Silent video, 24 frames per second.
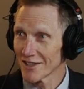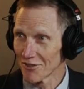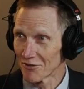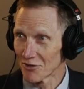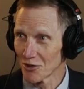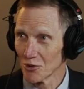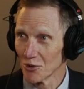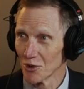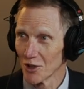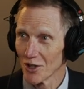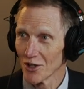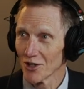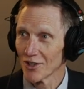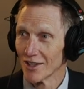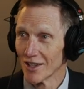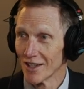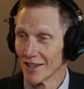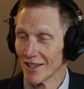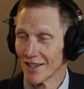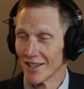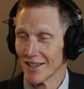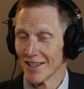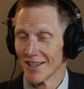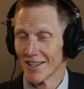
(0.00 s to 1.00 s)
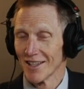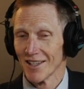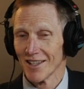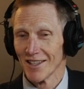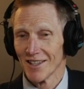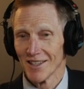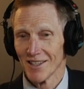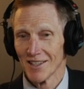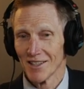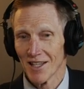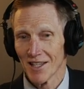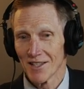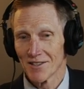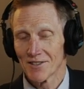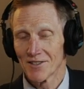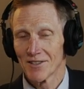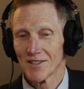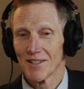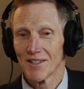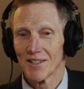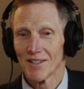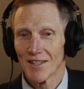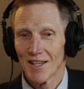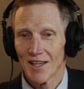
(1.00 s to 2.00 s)
if you will, in
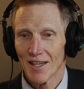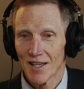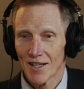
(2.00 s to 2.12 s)
Anderson, Indiana.